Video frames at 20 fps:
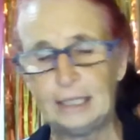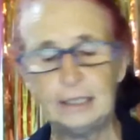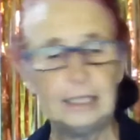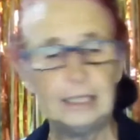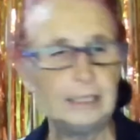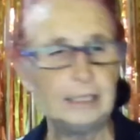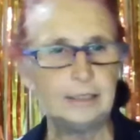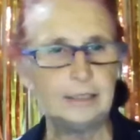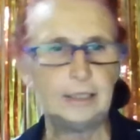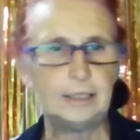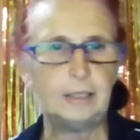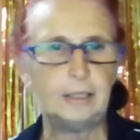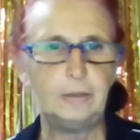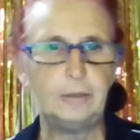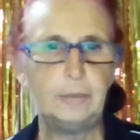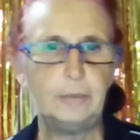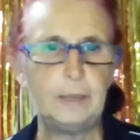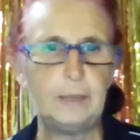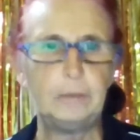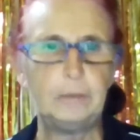So
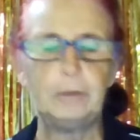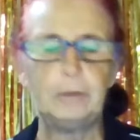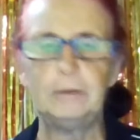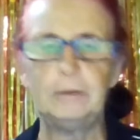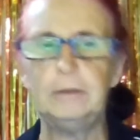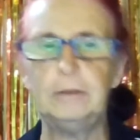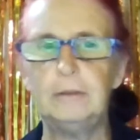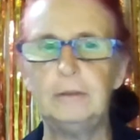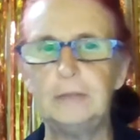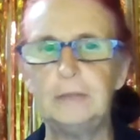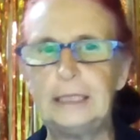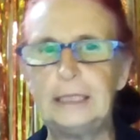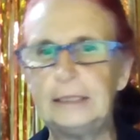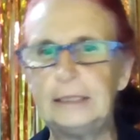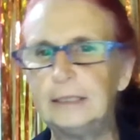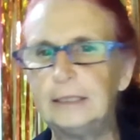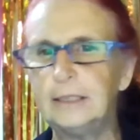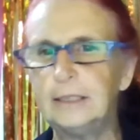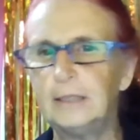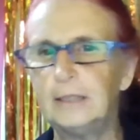people not into
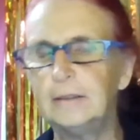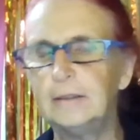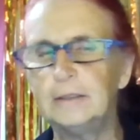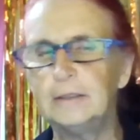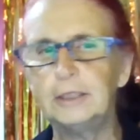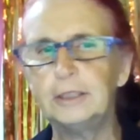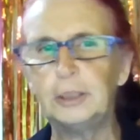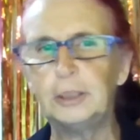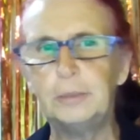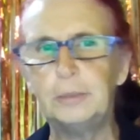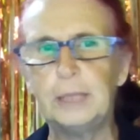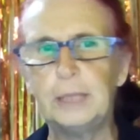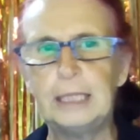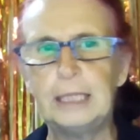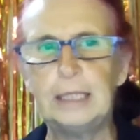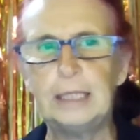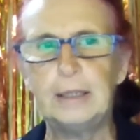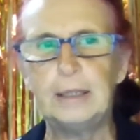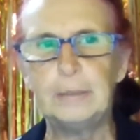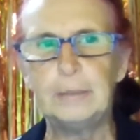dance, you might
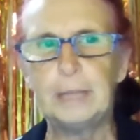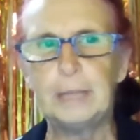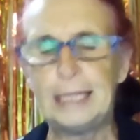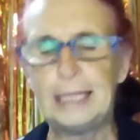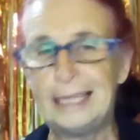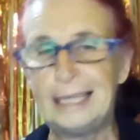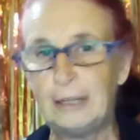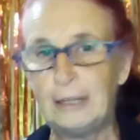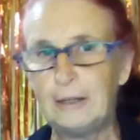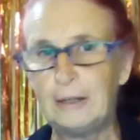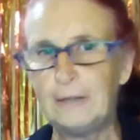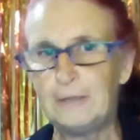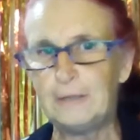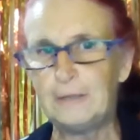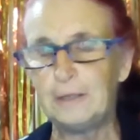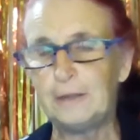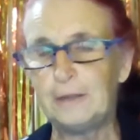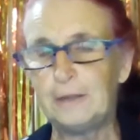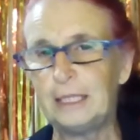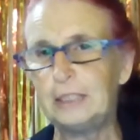like my lives on
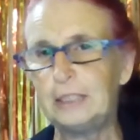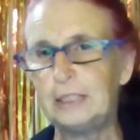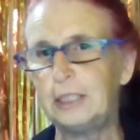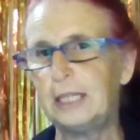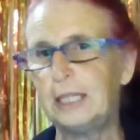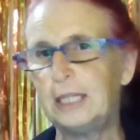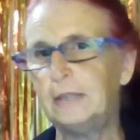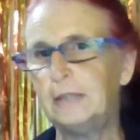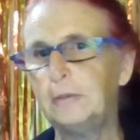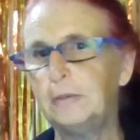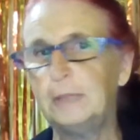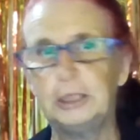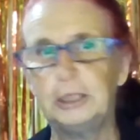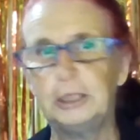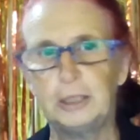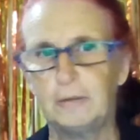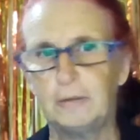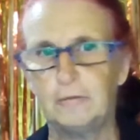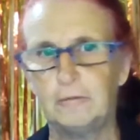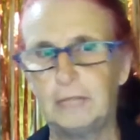that channel, which
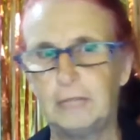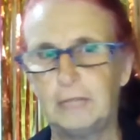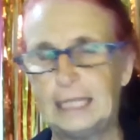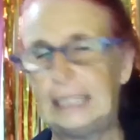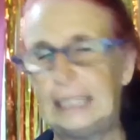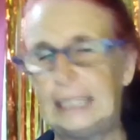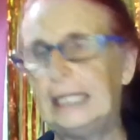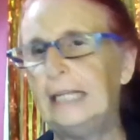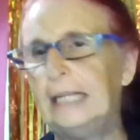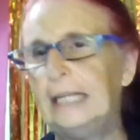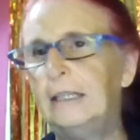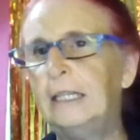aren't regular.